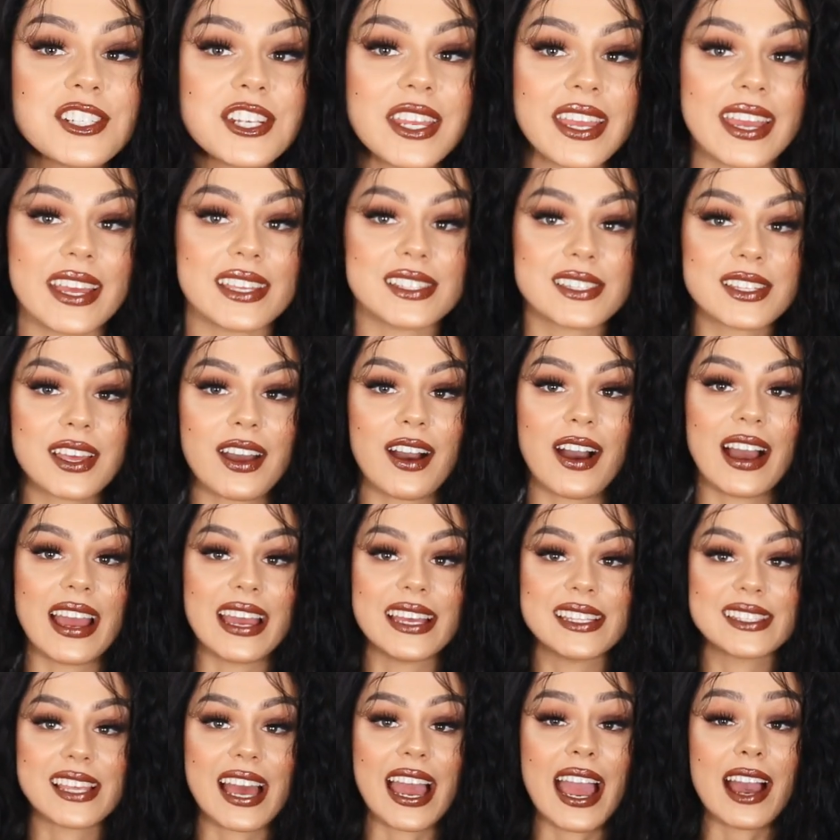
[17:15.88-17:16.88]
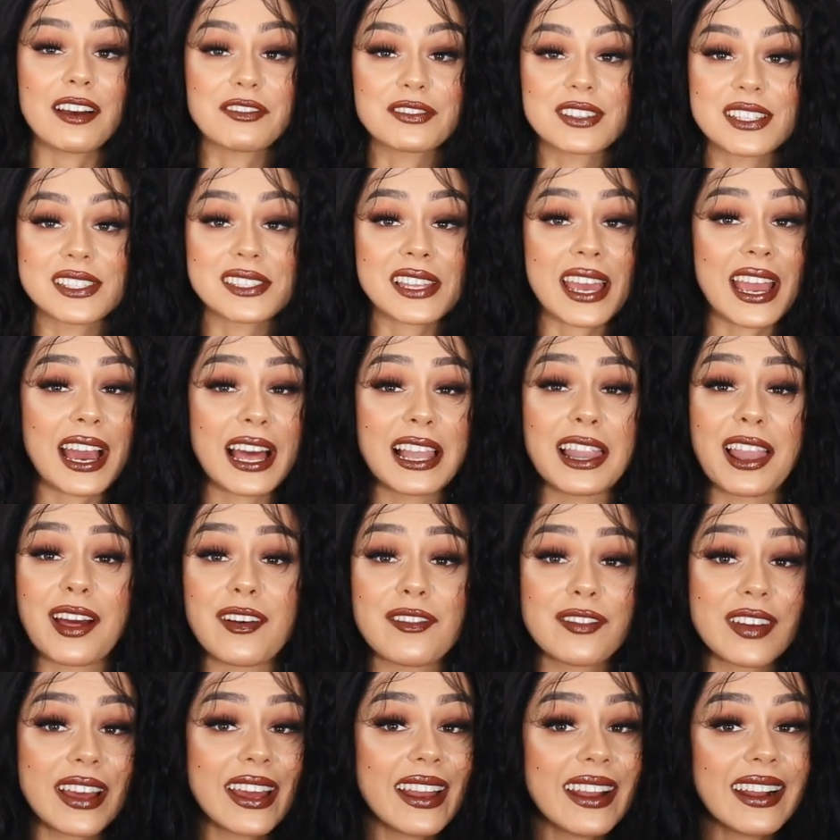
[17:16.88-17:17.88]
she is, guys. I have to say, I
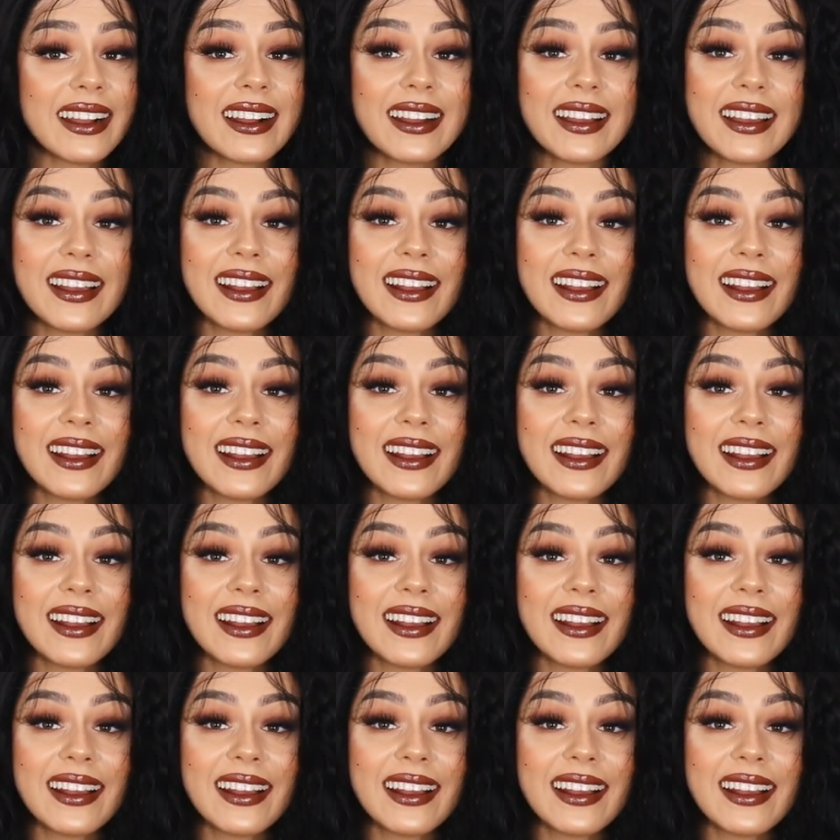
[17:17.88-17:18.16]
love it.